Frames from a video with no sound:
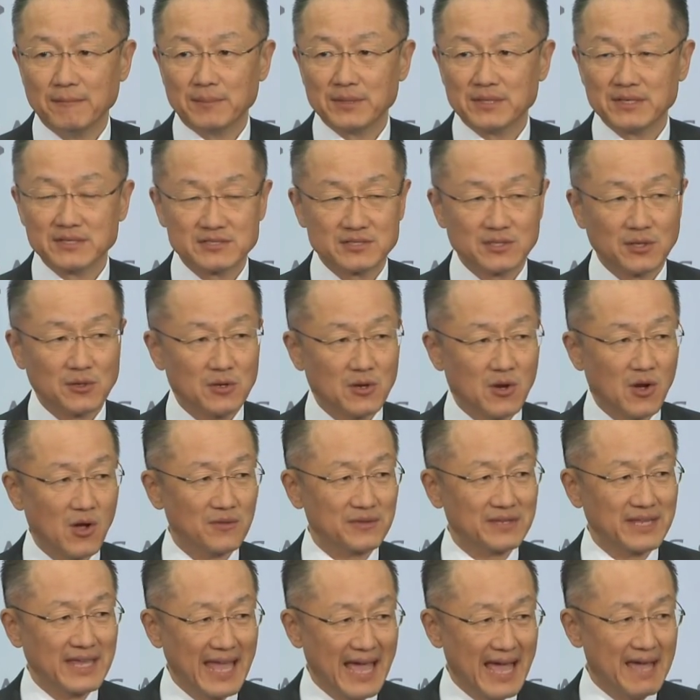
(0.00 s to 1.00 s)
but the
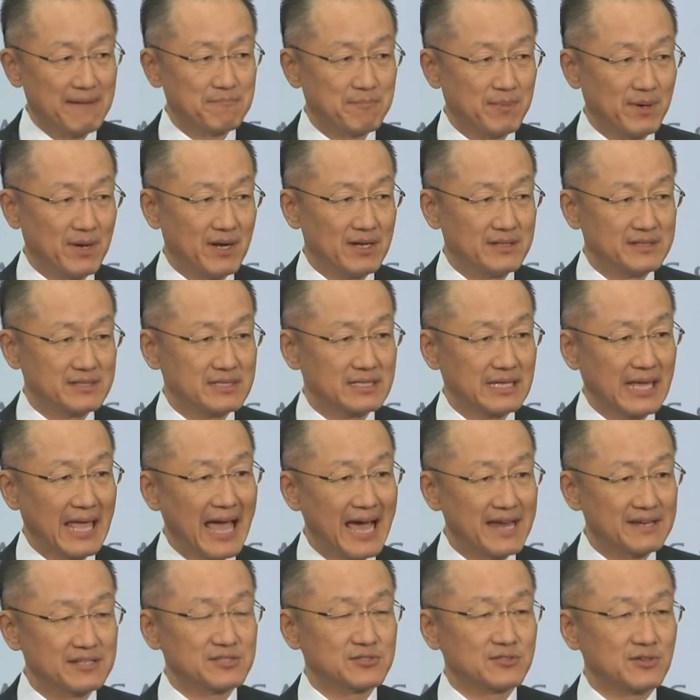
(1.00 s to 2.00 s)
so-called cat bonds, the
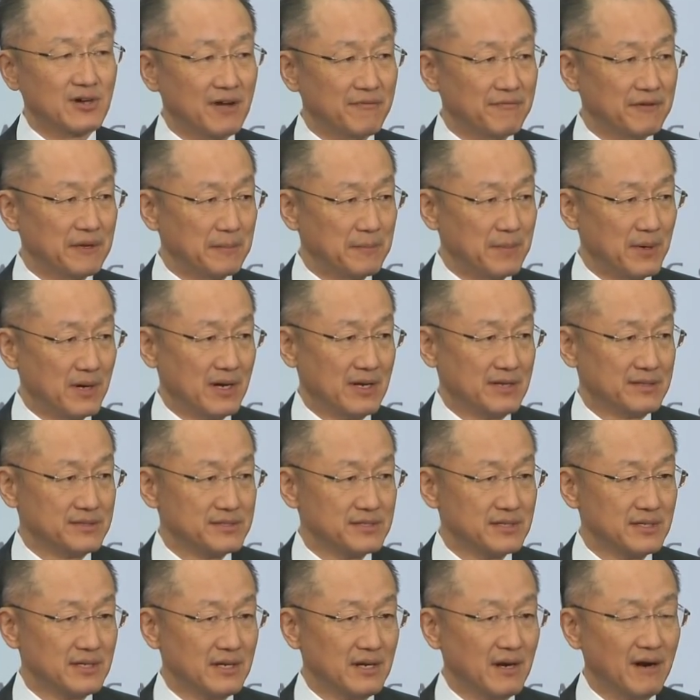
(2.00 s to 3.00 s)
catastrophic
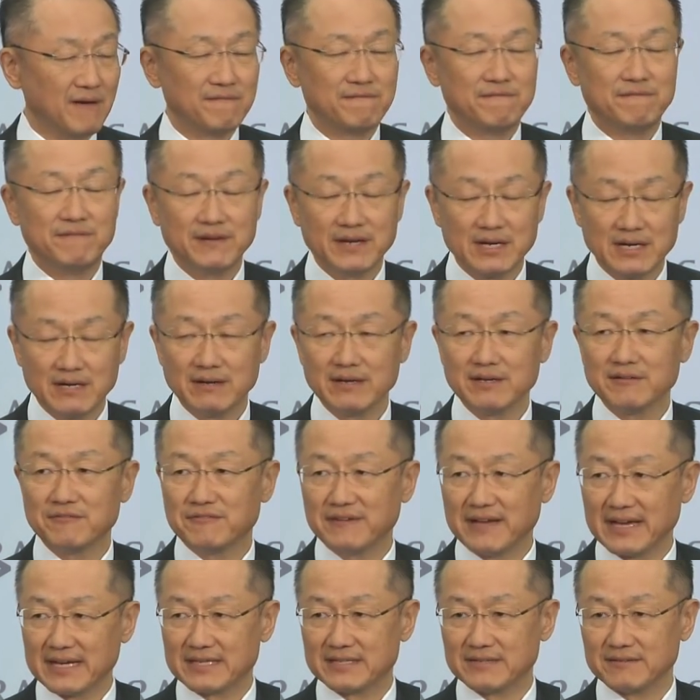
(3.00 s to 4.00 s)
bonds, are very
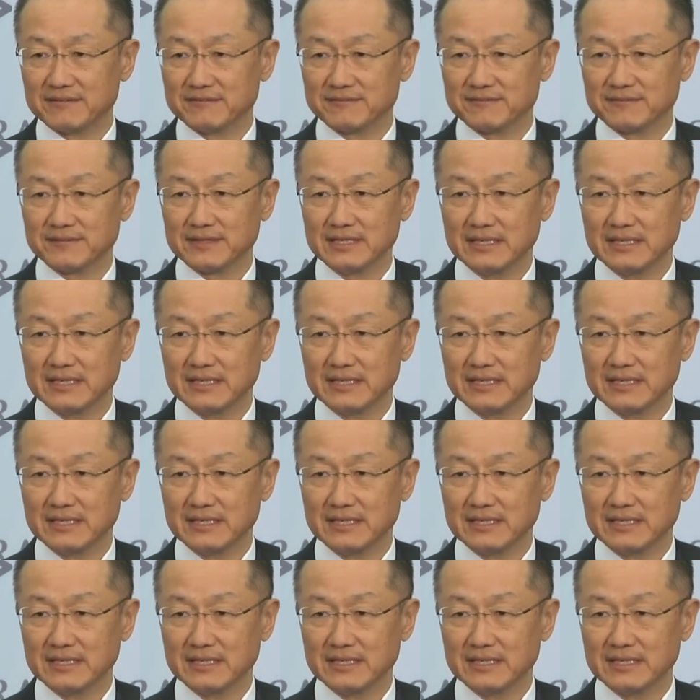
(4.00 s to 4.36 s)
effective.